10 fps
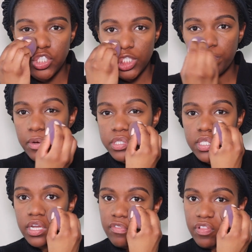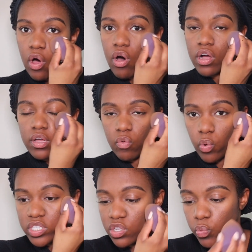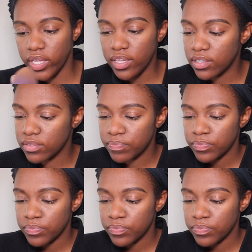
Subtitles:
Just posting a vlog once a week